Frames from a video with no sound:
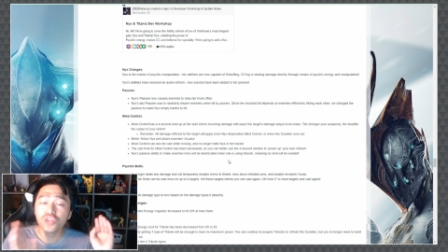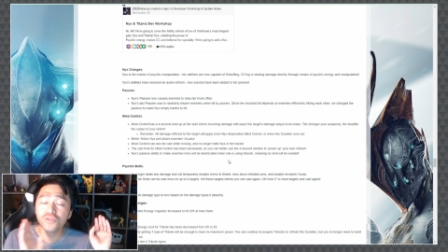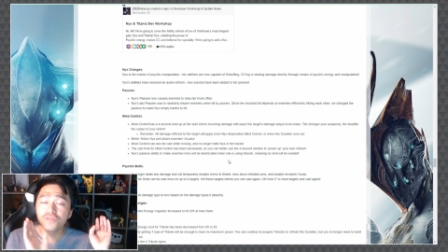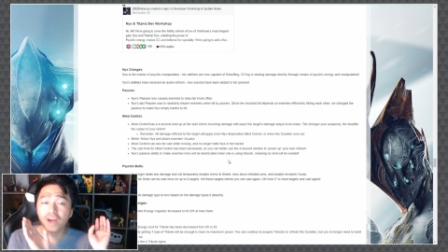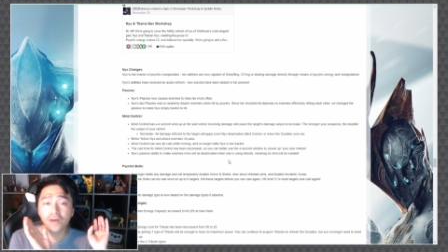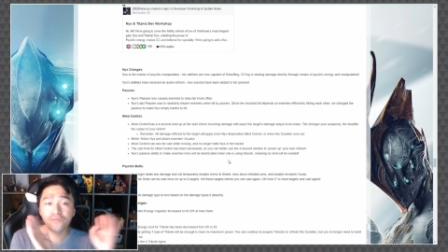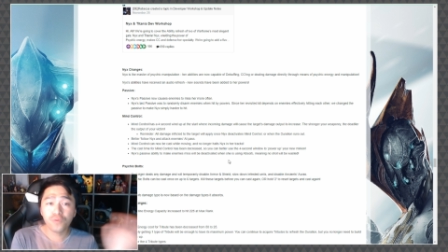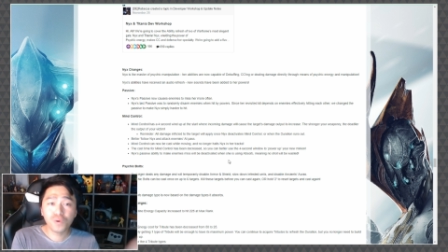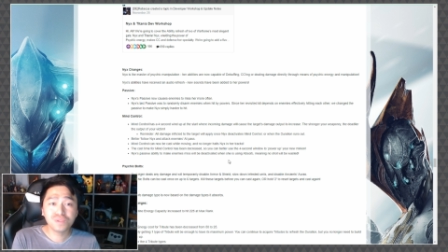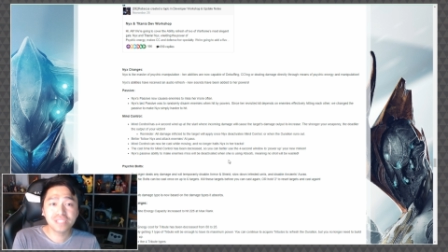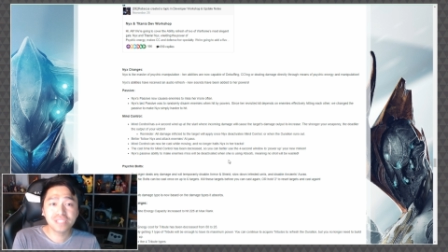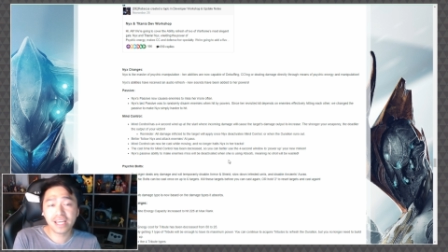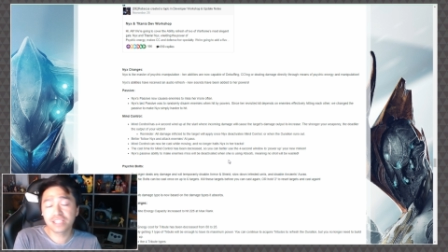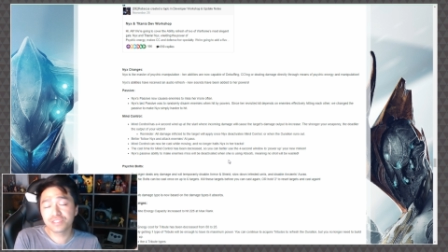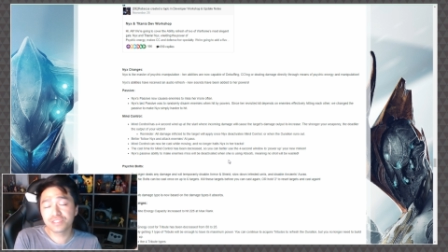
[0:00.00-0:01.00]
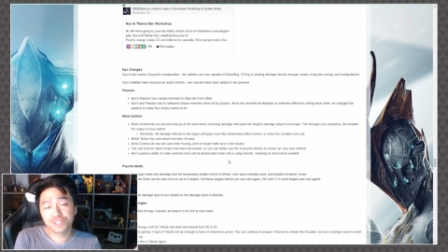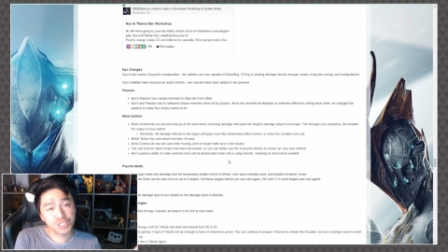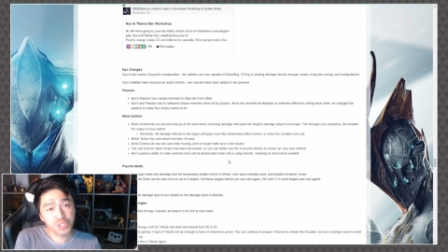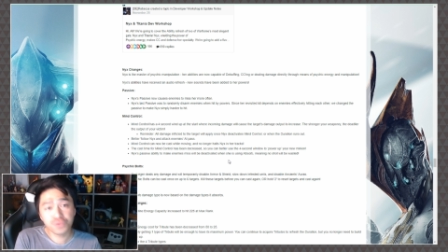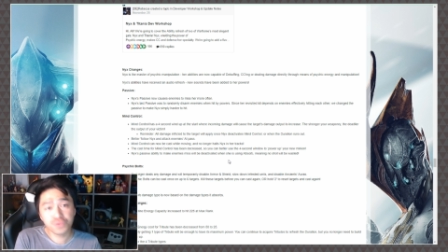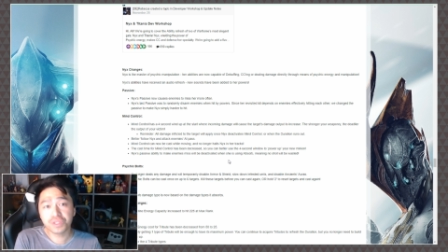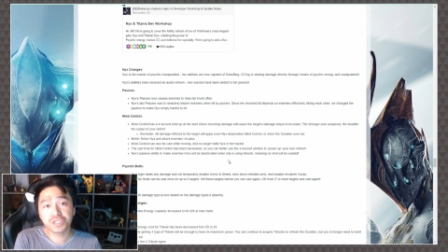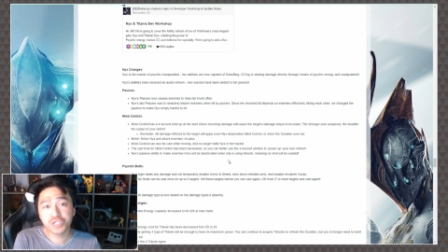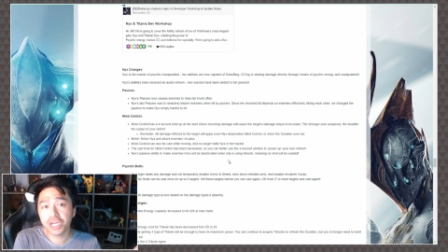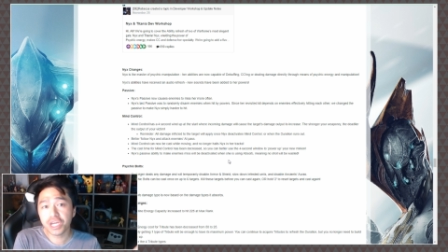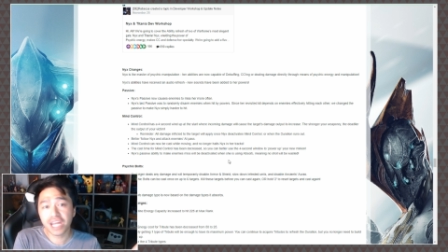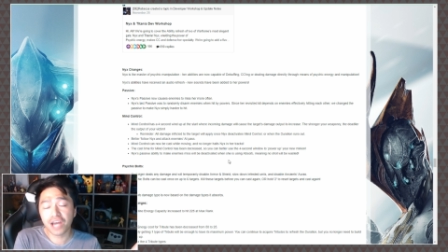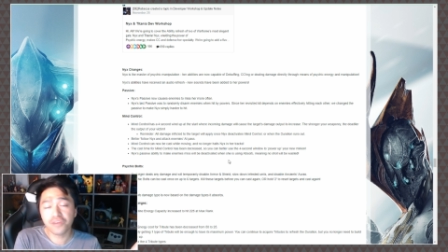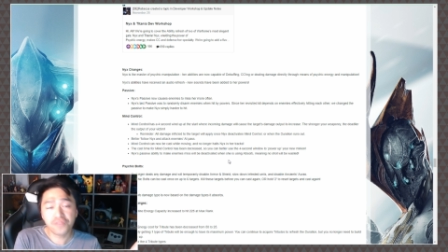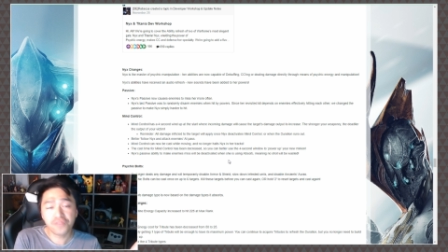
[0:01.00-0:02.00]
you've got 4 seconds to shoot the shit
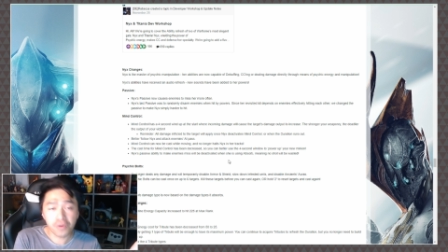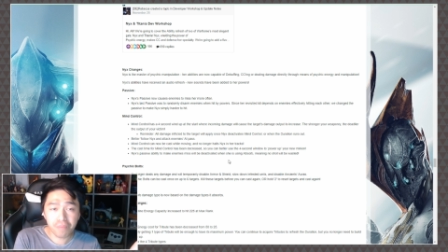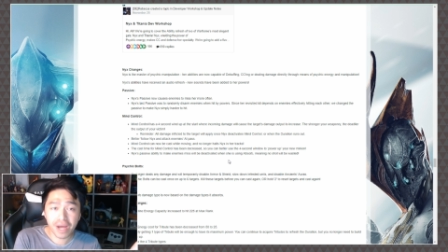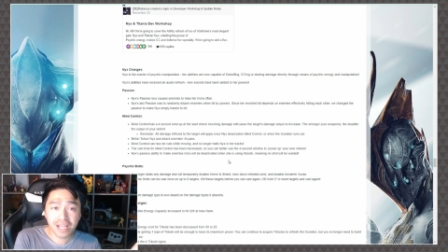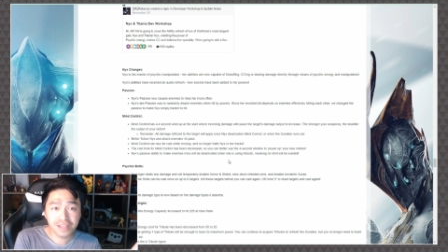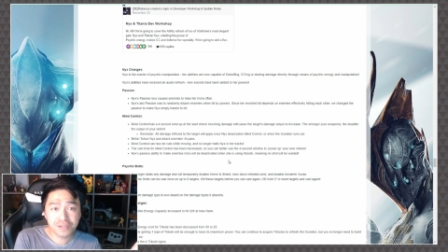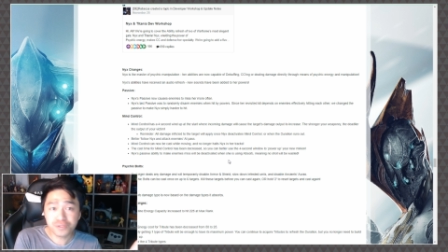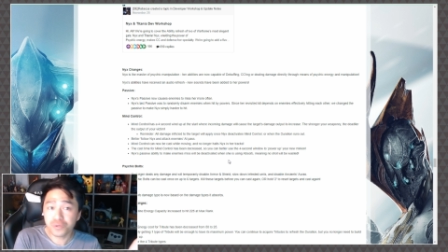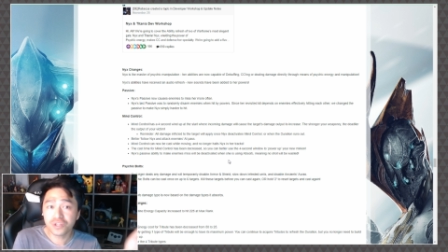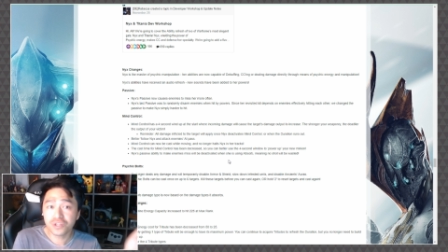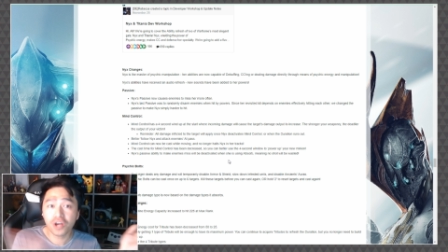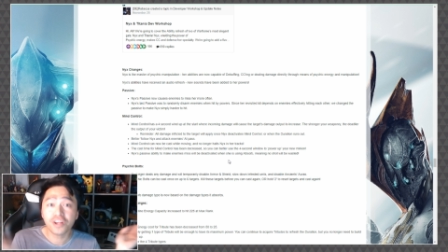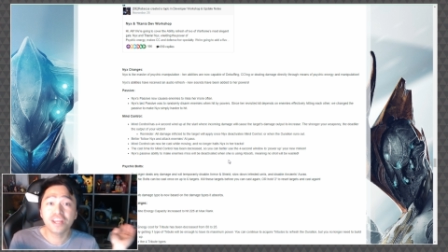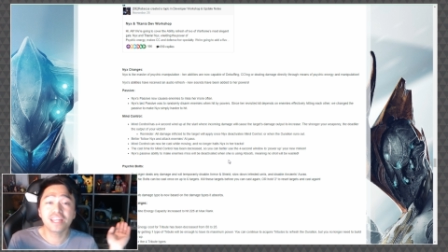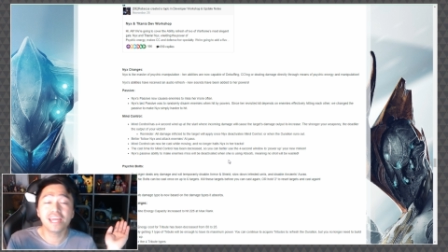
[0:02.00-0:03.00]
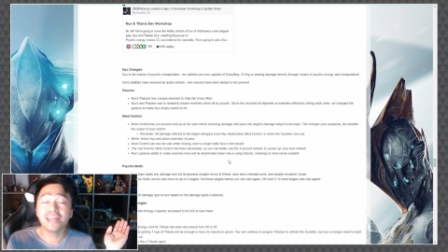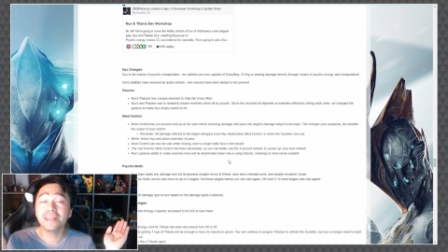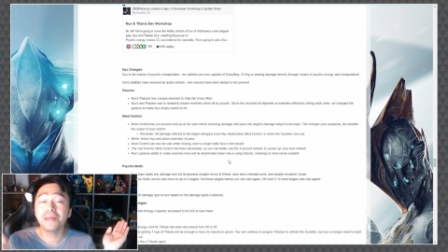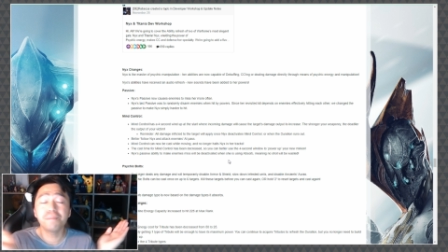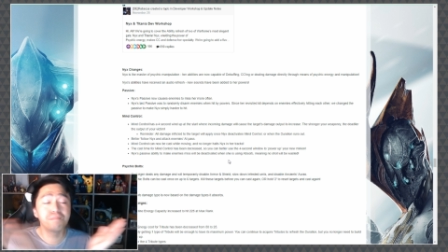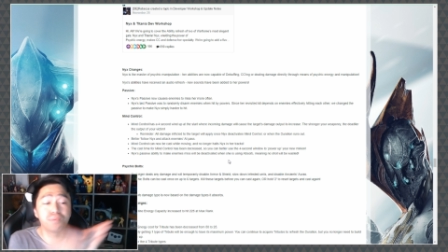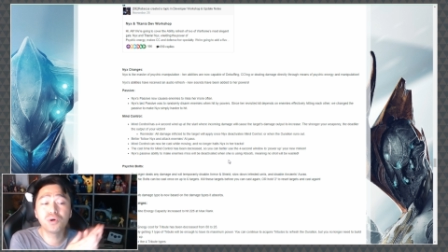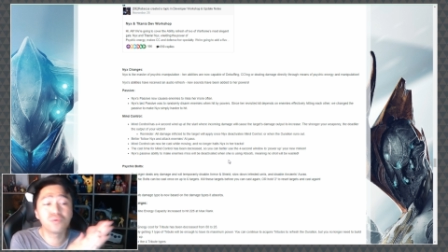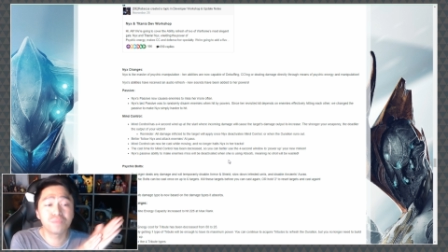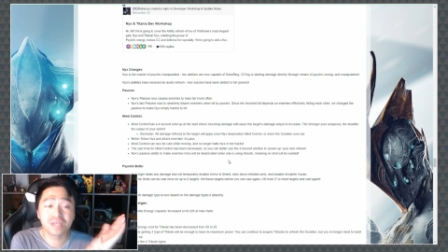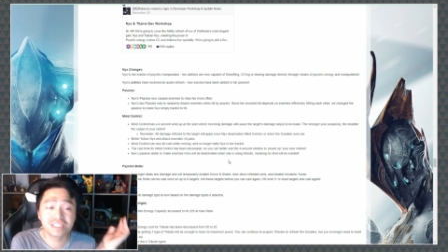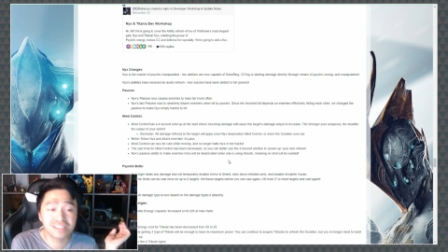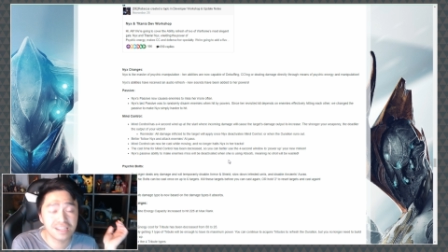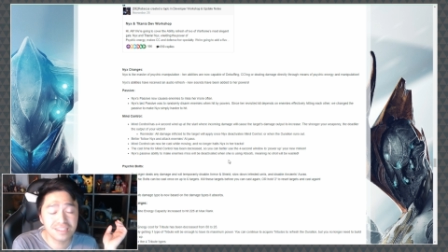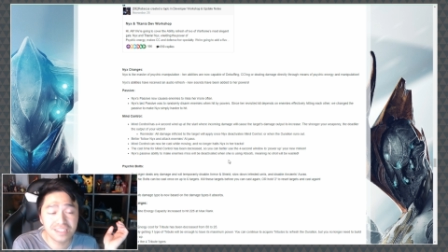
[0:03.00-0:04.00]
out of your mind control target, and then boom,
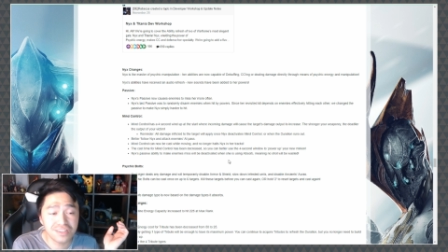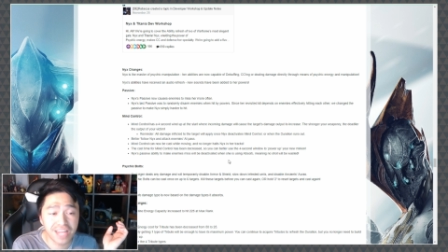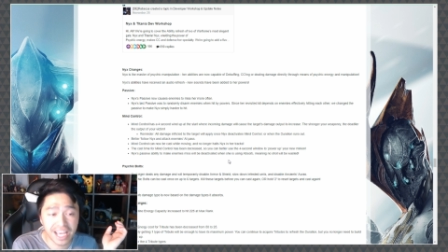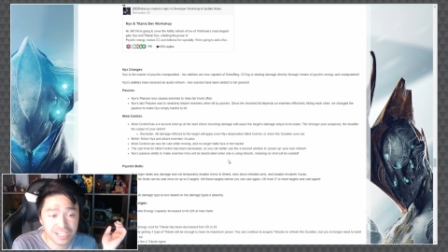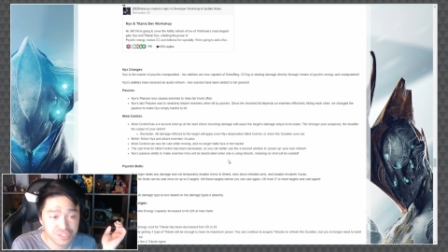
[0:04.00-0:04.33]
he's gonna deal a